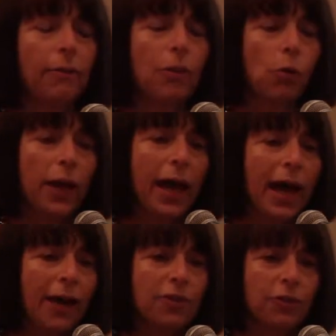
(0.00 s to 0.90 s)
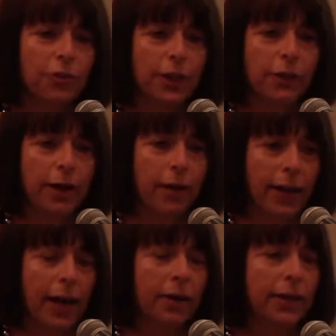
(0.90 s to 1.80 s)
but we have to figure out
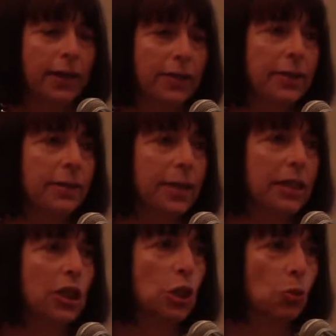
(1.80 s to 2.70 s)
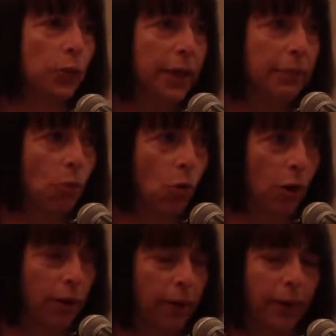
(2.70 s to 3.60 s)
how to get these kids to read
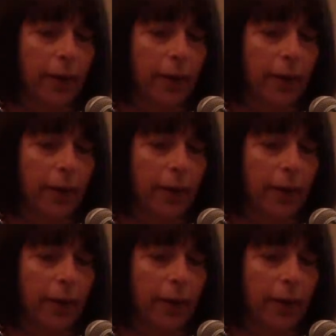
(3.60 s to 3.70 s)
more.